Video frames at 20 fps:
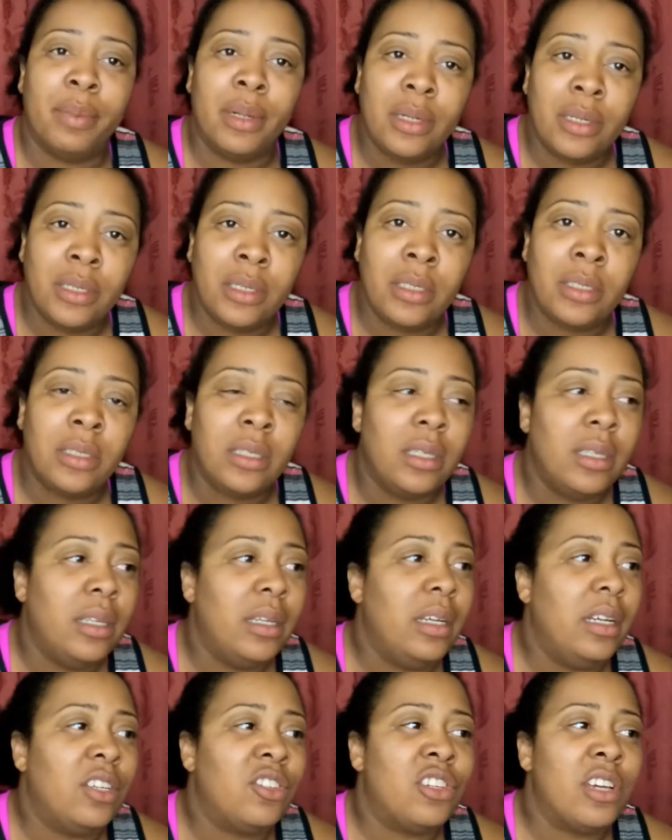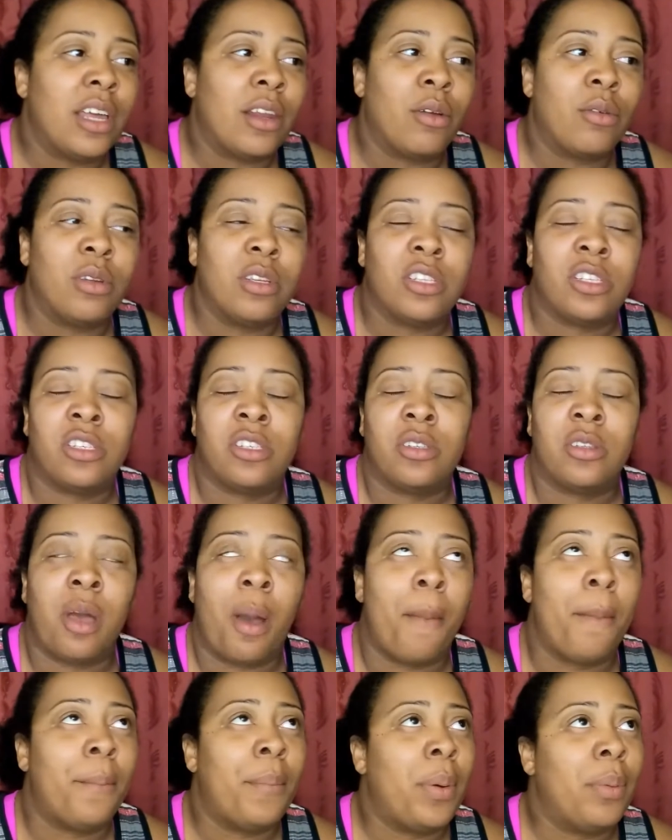mud. She got on this
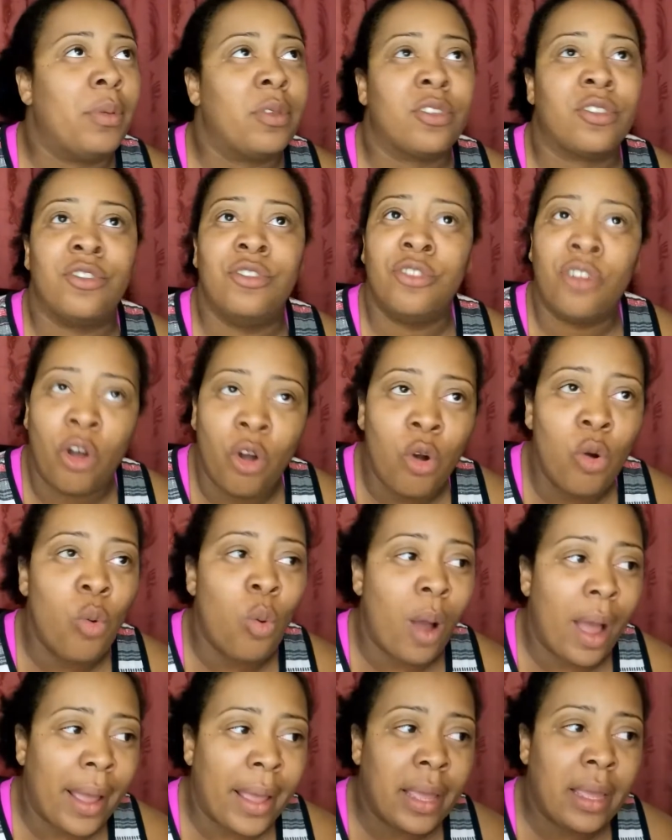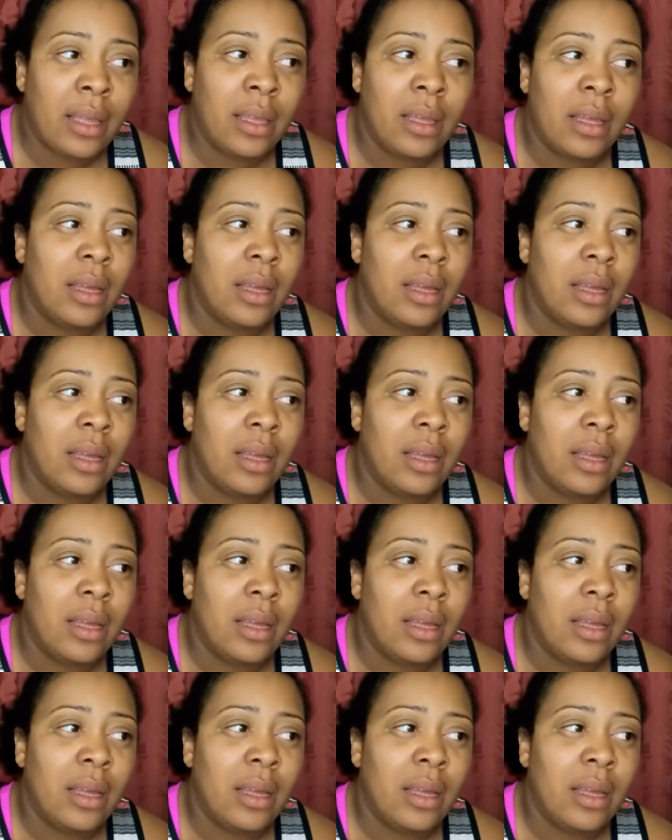snow white,